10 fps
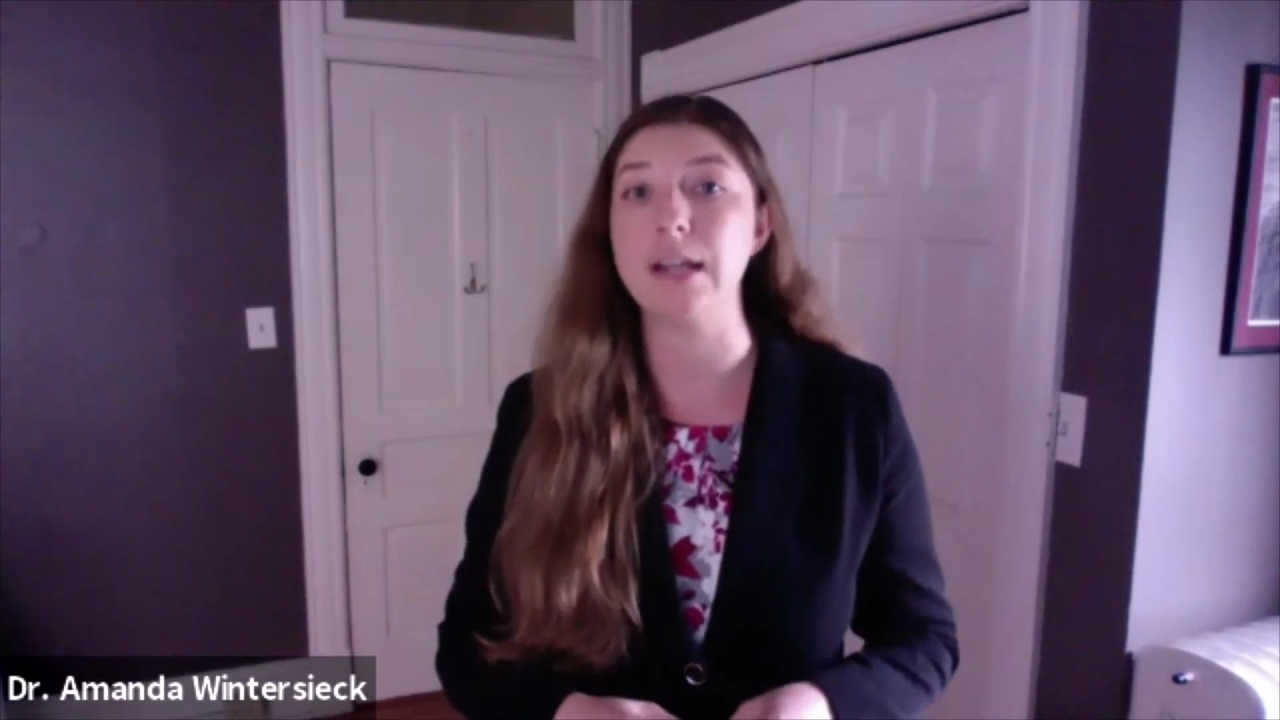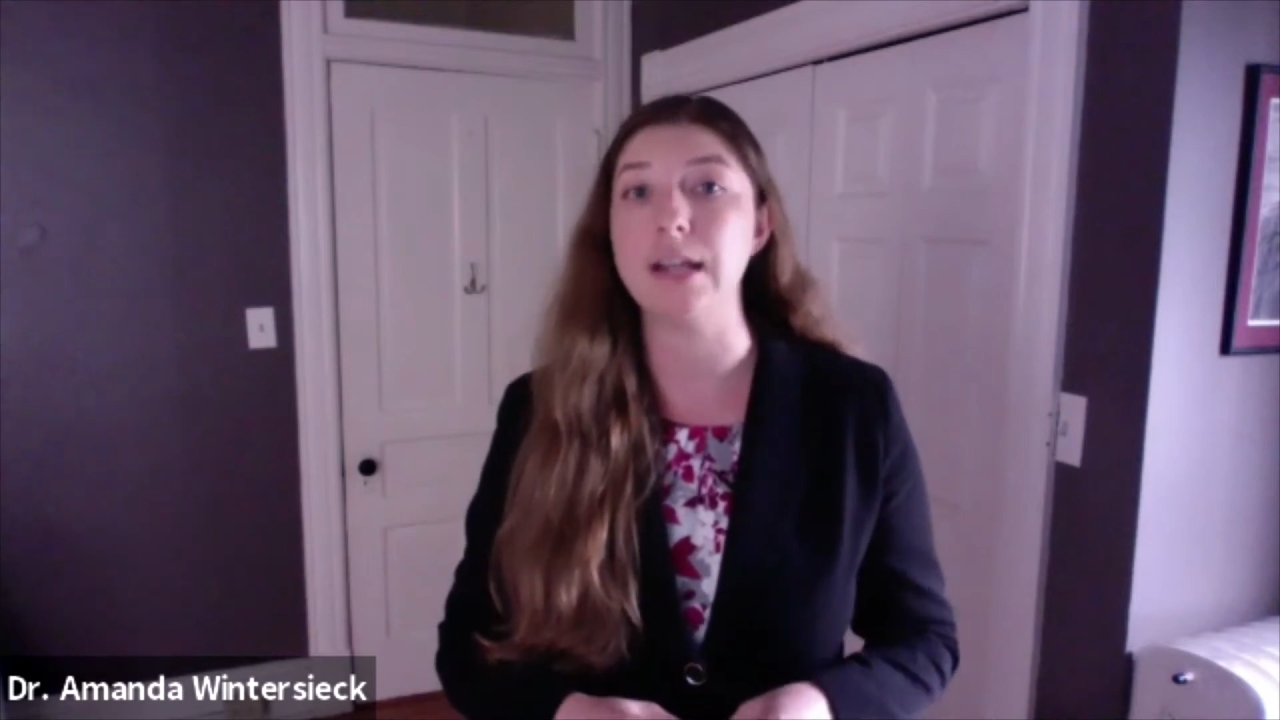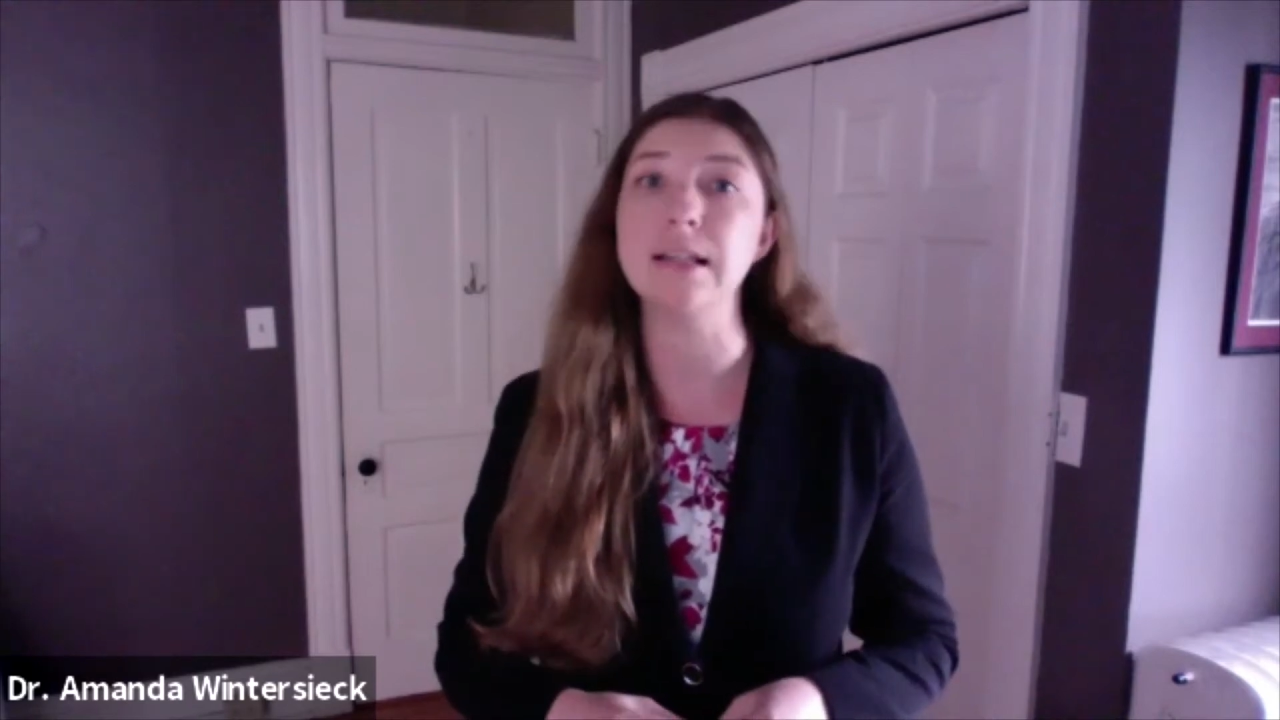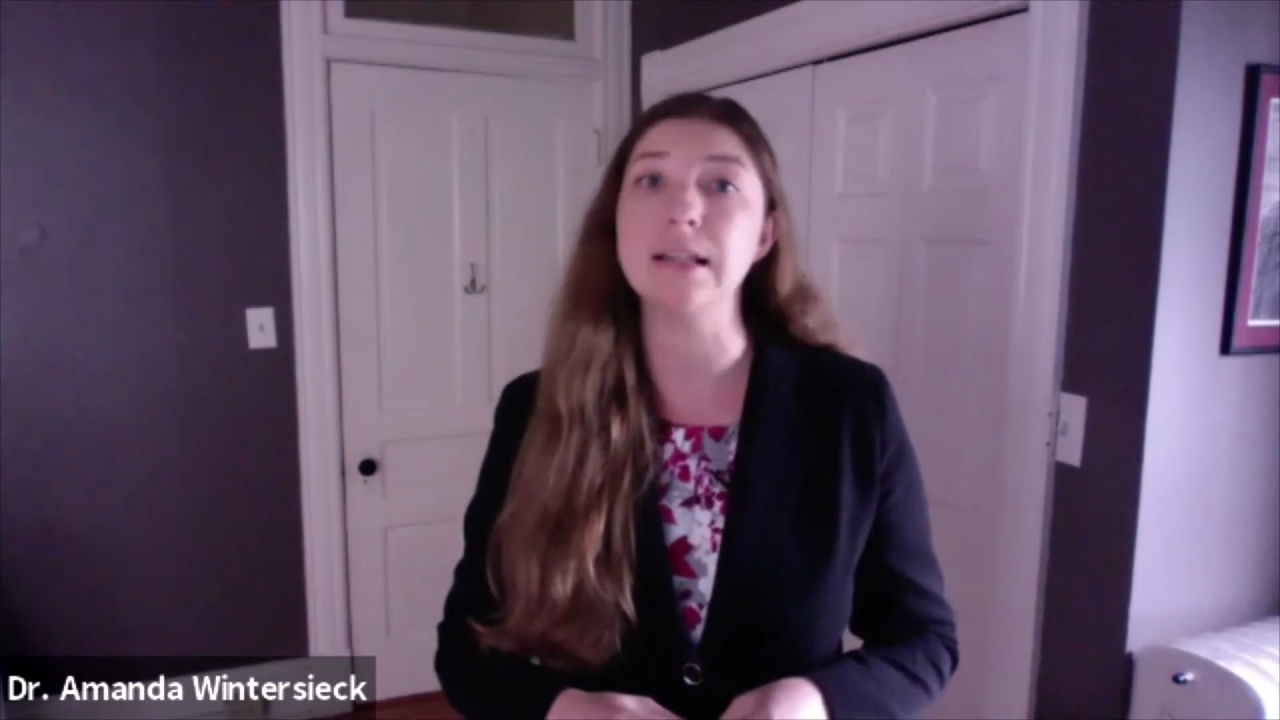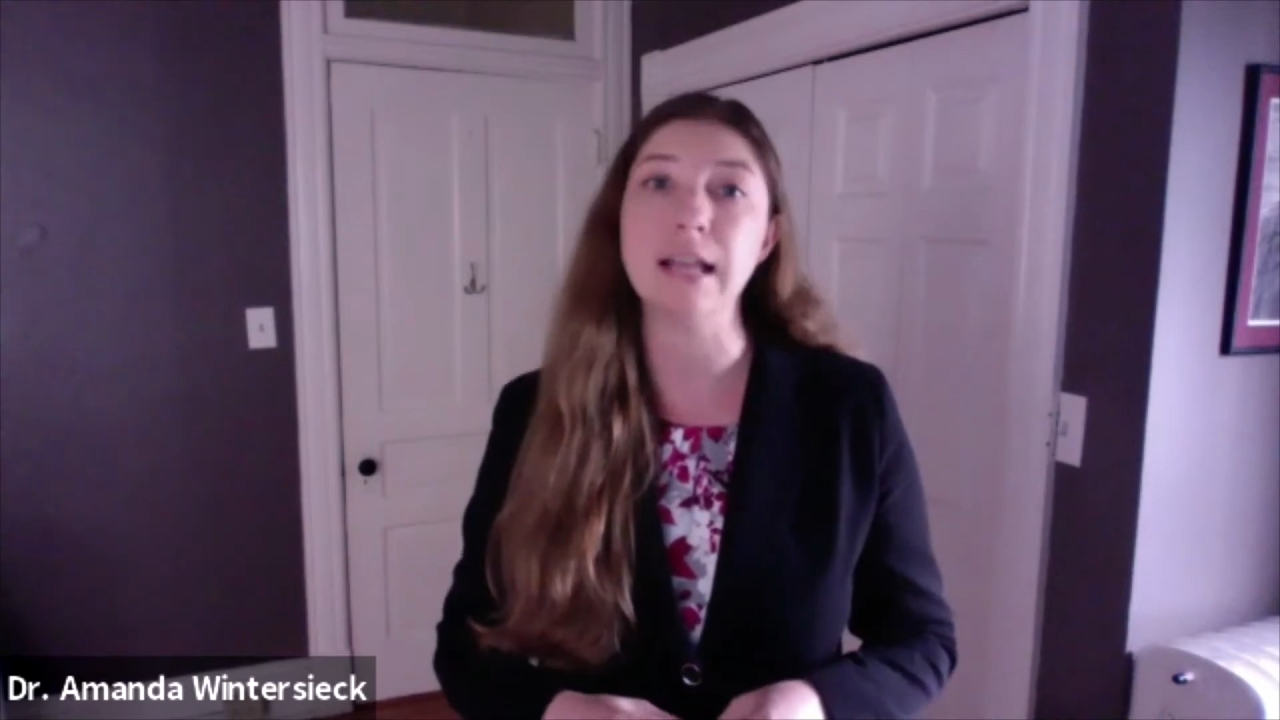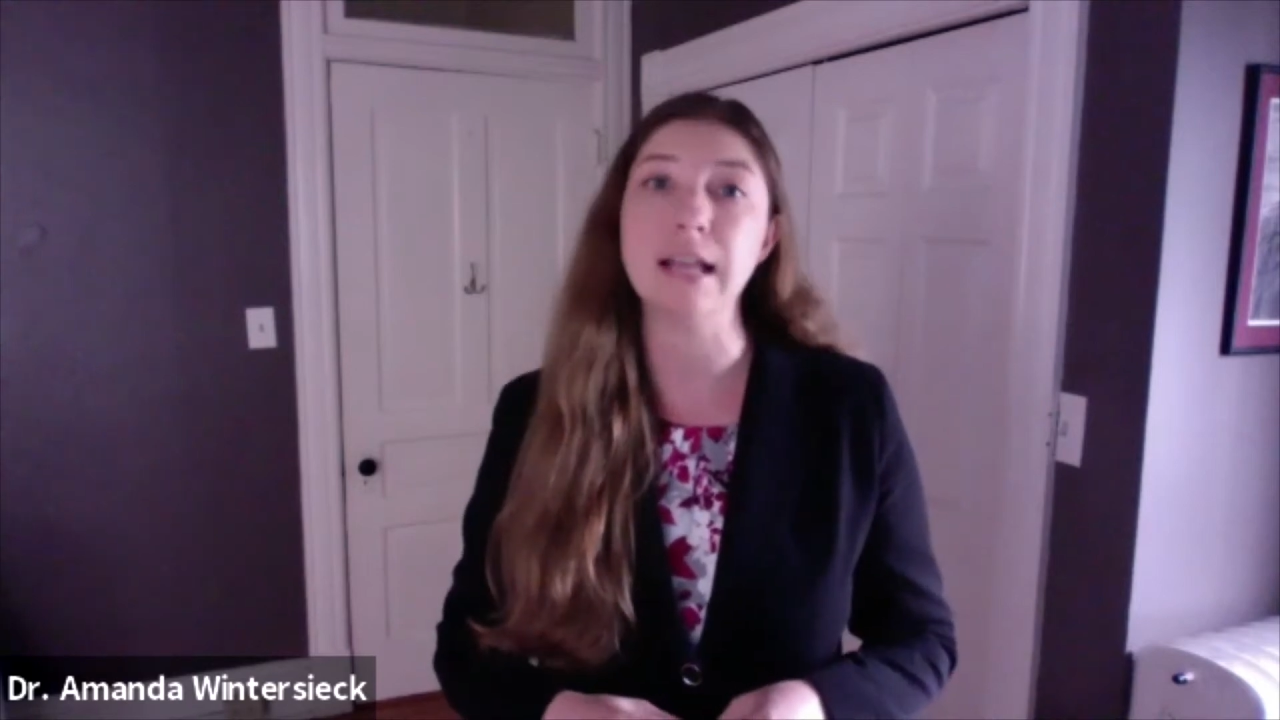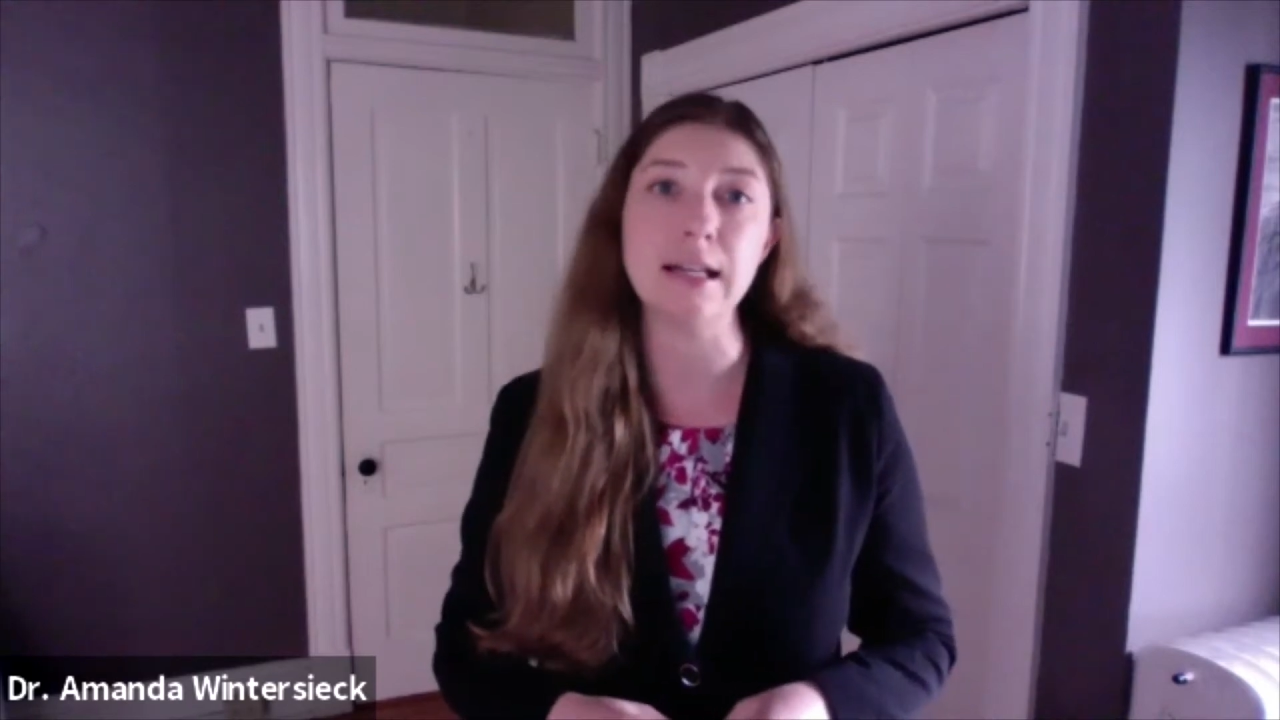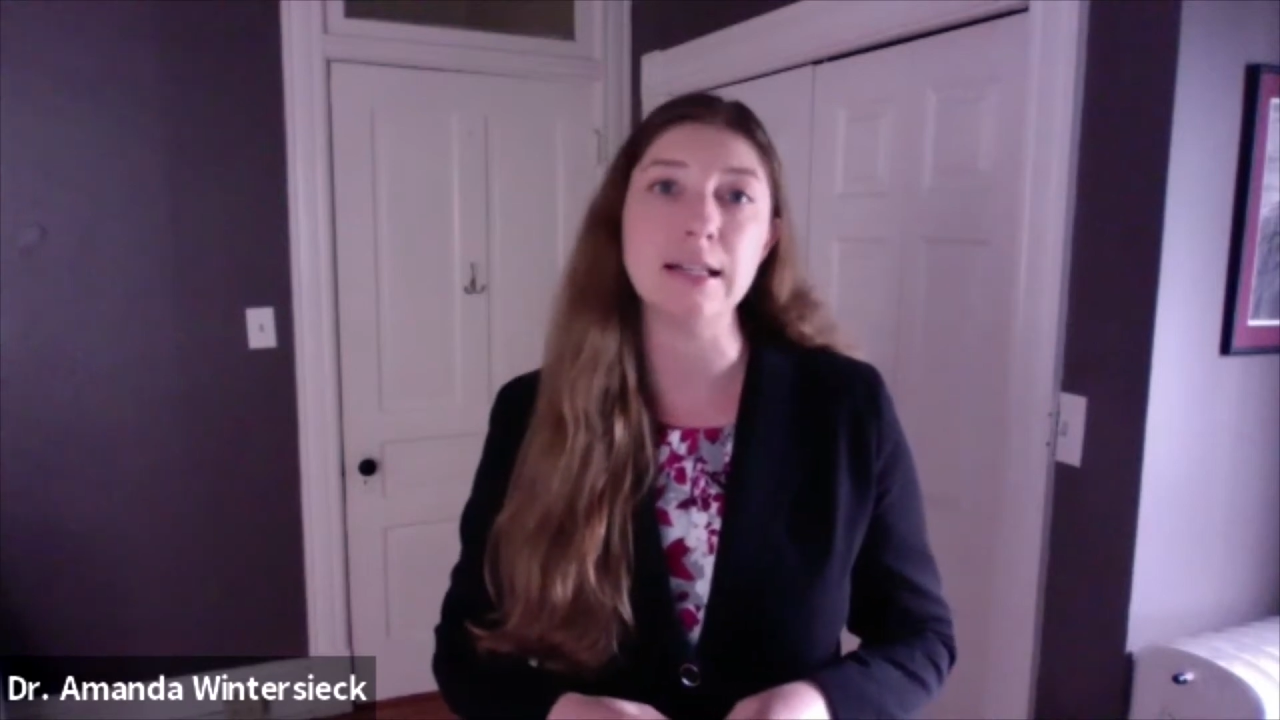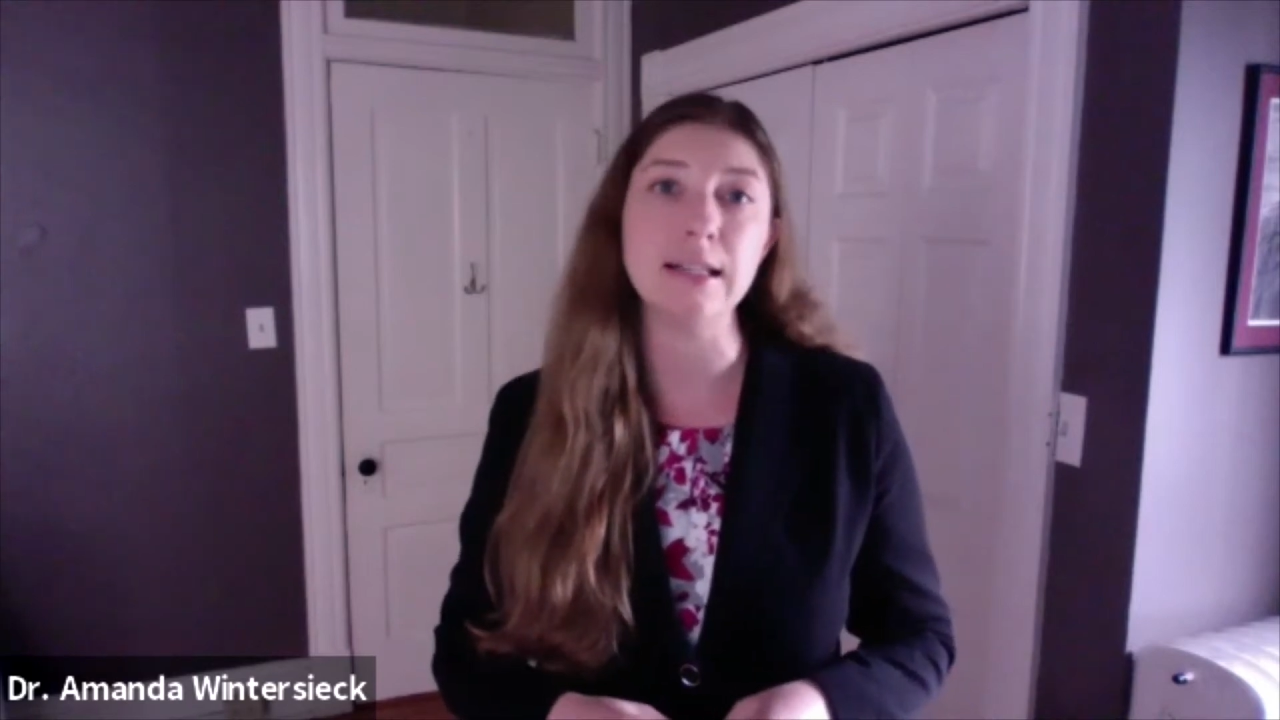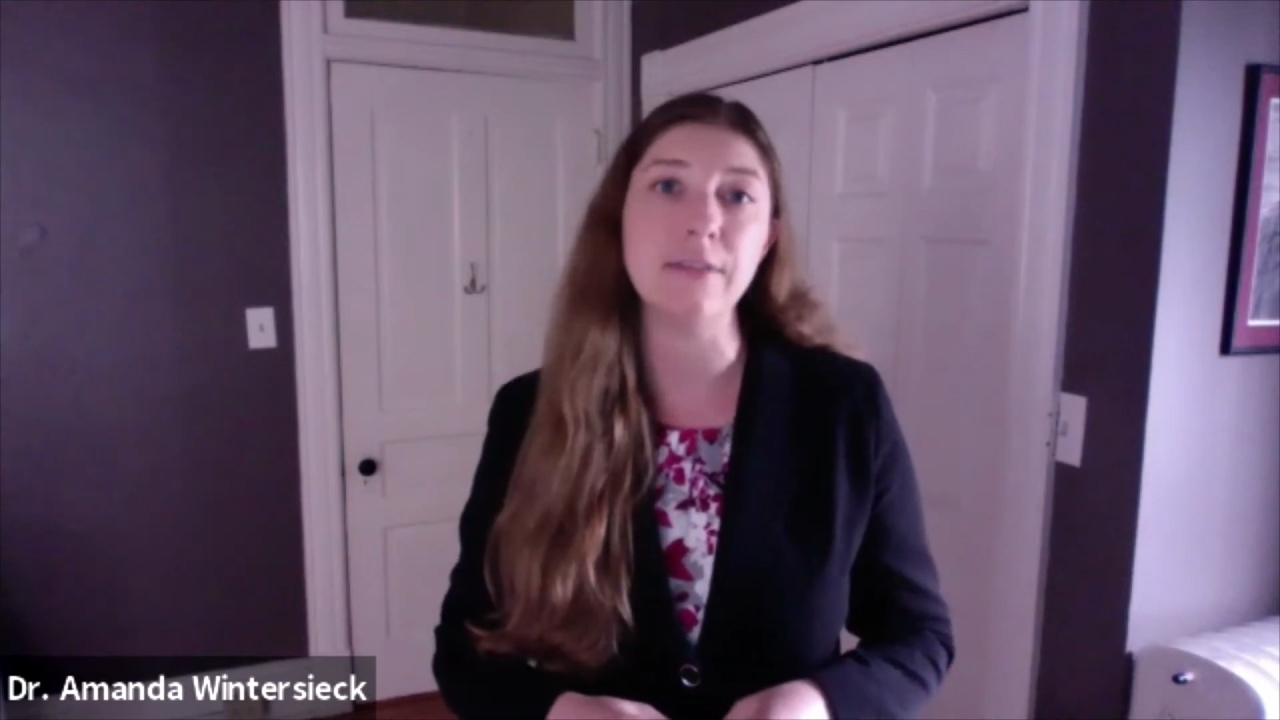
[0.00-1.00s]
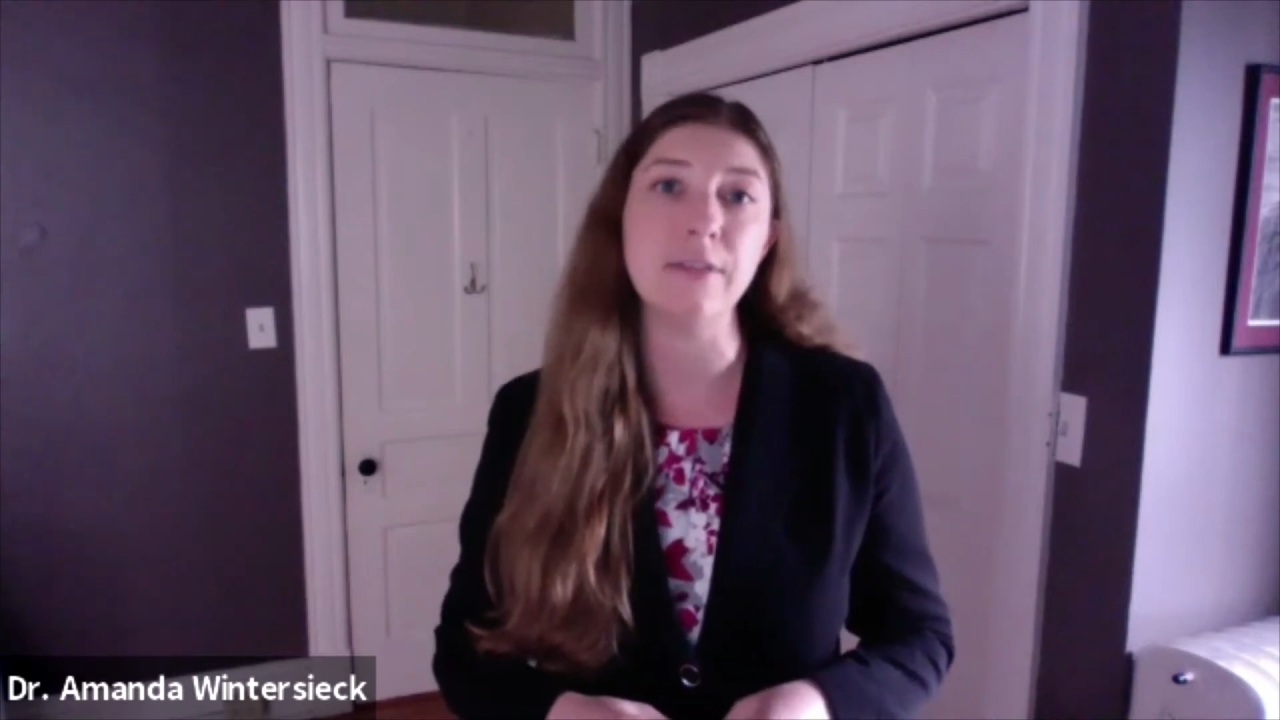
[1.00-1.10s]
is the tendency of